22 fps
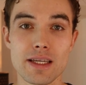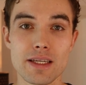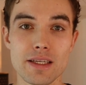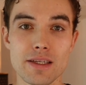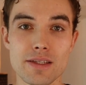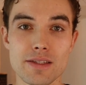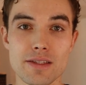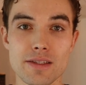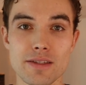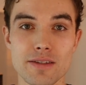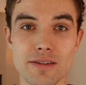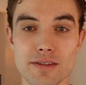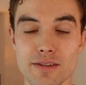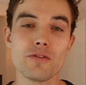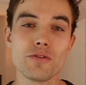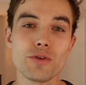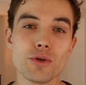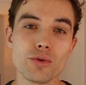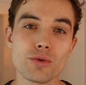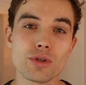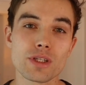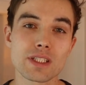ideas.
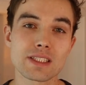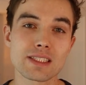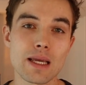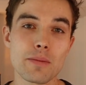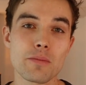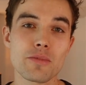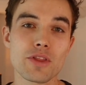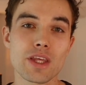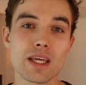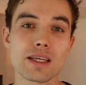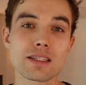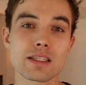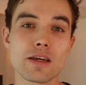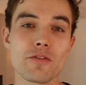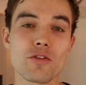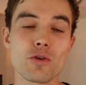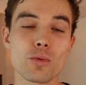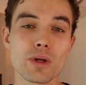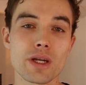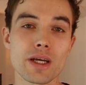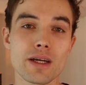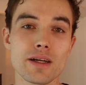If you do the same thing as
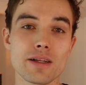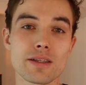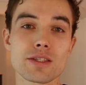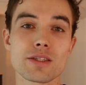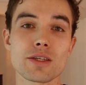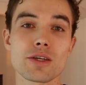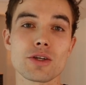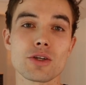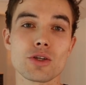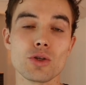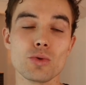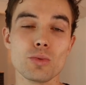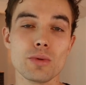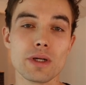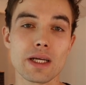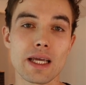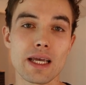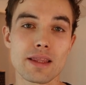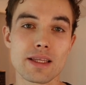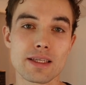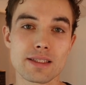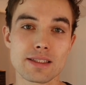everyone else, you will
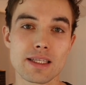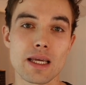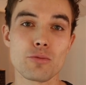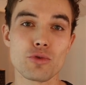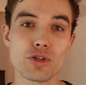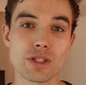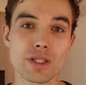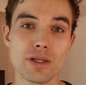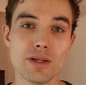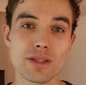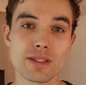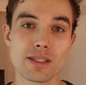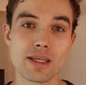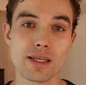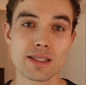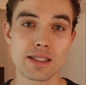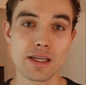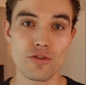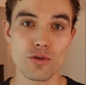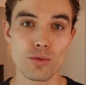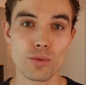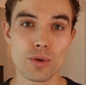get the same results
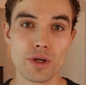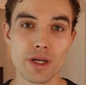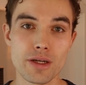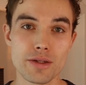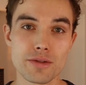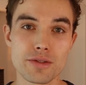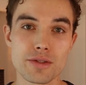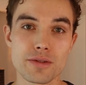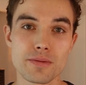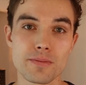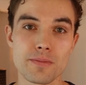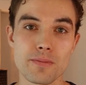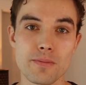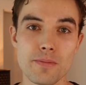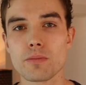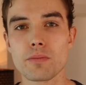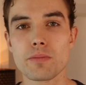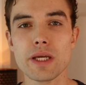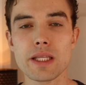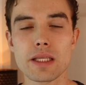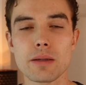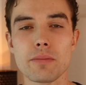as everyone else.
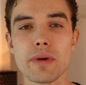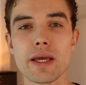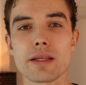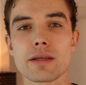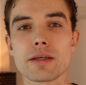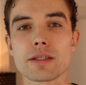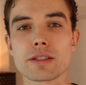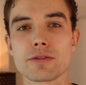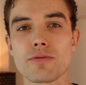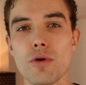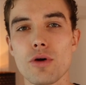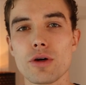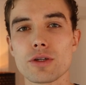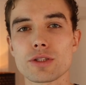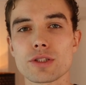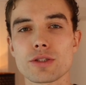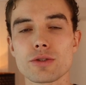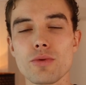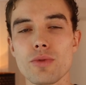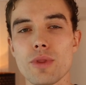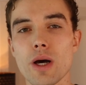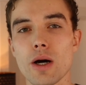Pieter made his
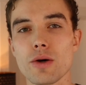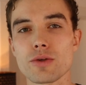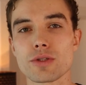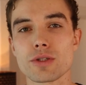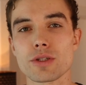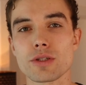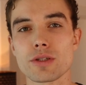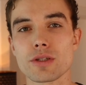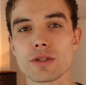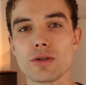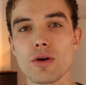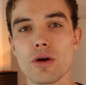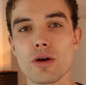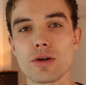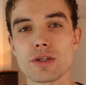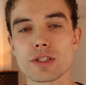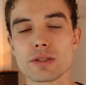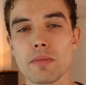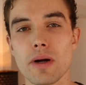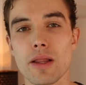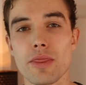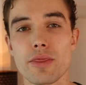first
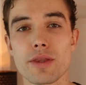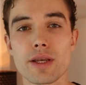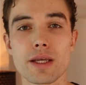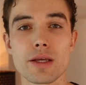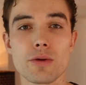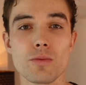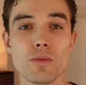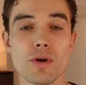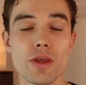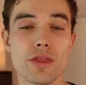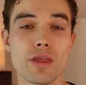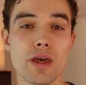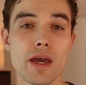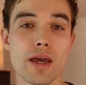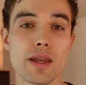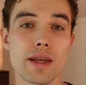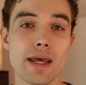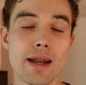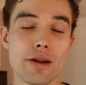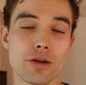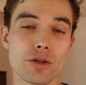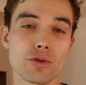$2,000 monthly with
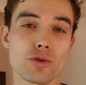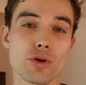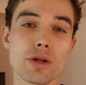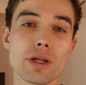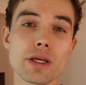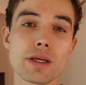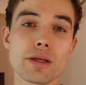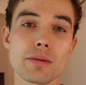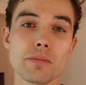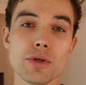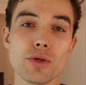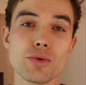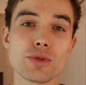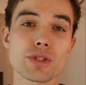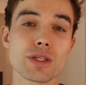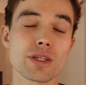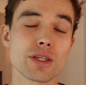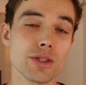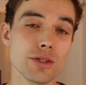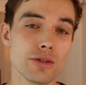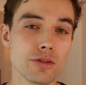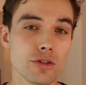an electronic
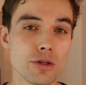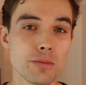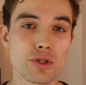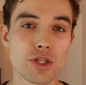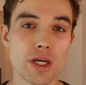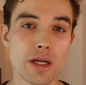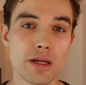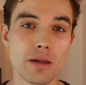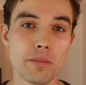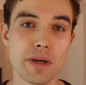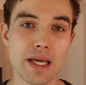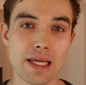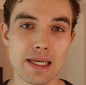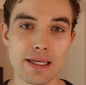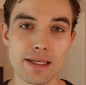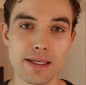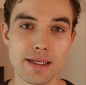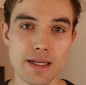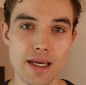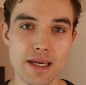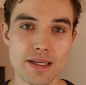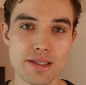music YouTube channel back
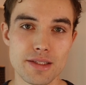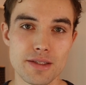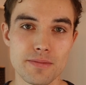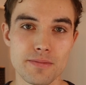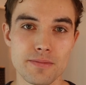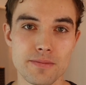in the days.